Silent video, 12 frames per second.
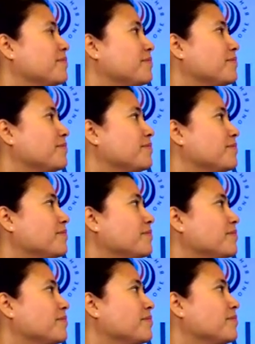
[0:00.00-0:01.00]

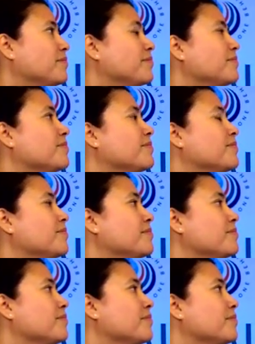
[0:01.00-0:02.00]

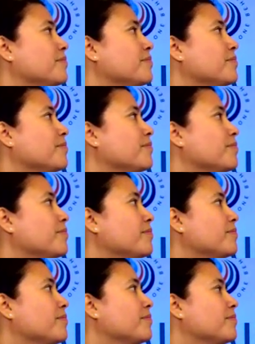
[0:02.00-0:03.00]

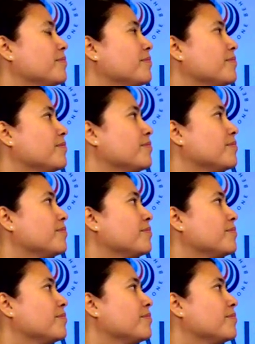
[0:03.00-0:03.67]
The person shown says nothing.